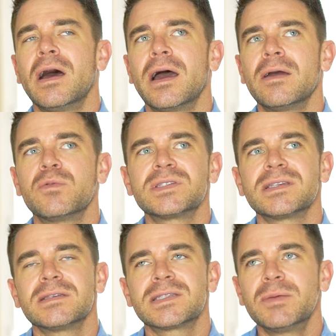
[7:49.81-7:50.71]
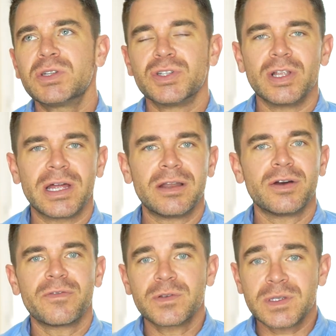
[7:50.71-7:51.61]
was some adult, I don't
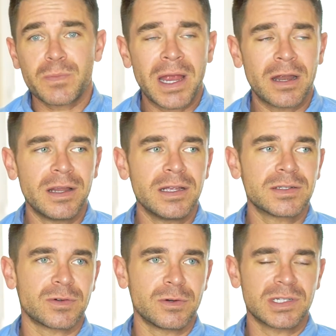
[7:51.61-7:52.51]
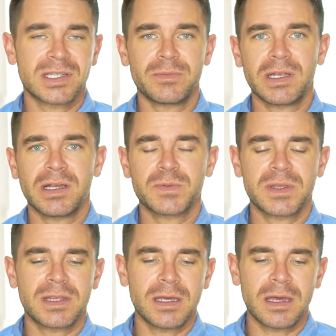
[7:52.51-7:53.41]
know if it was a parent or somebody else,
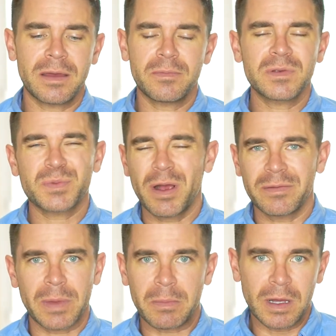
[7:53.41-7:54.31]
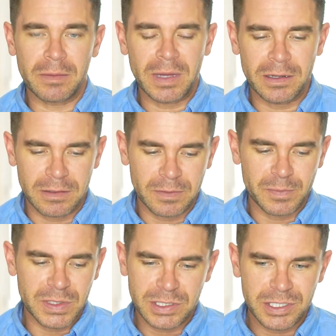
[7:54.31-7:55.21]
but it was probably my mom, I don't know,
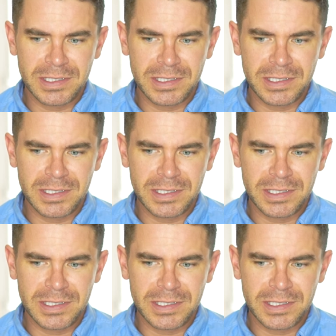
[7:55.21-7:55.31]
but